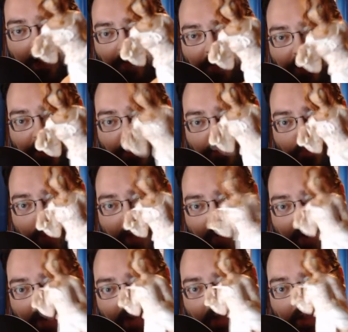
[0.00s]
that she's
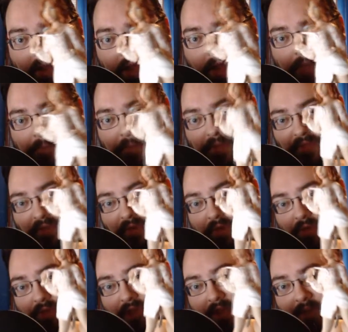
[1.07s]
wearing, but the
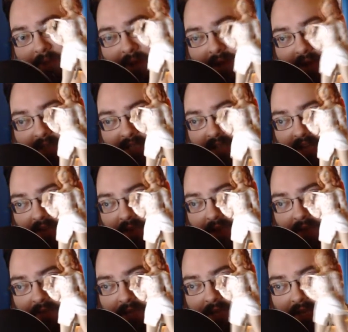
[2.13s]
cool thing about it is that you
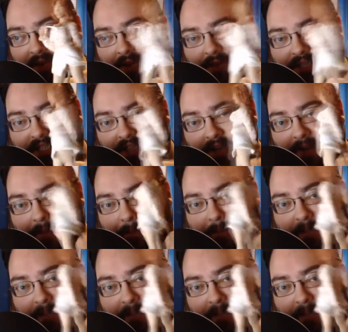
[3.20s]
can't really notice it,